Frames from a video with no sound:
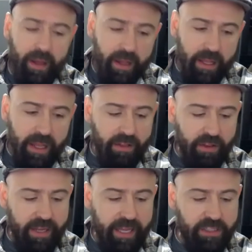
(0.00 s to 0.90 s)
either
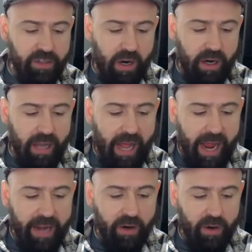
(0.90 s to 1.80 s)
the kids are
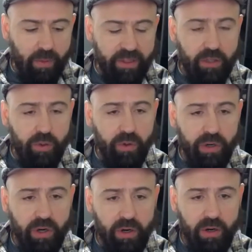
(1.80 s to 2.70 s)
online or with the
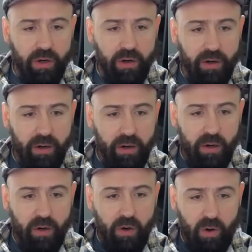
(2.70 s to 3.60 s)
tutor,
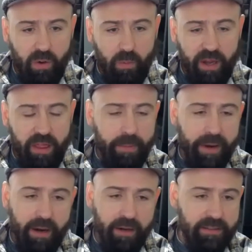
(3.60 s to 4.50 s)
or one of the
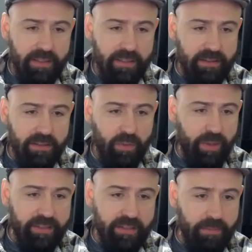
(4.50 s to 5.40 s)
parents is doing
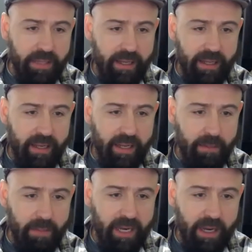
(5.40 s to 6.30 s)
something in a
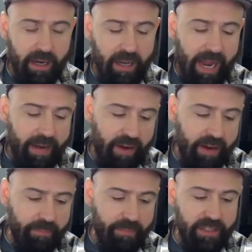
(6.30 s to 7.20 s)
meeting online, right?
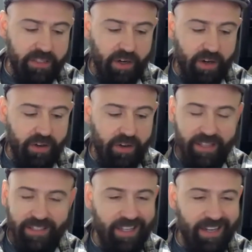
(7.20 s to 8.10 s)
And these are
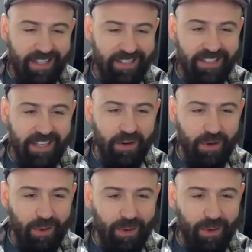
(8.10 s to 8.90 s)
things that didn't exist a year ago.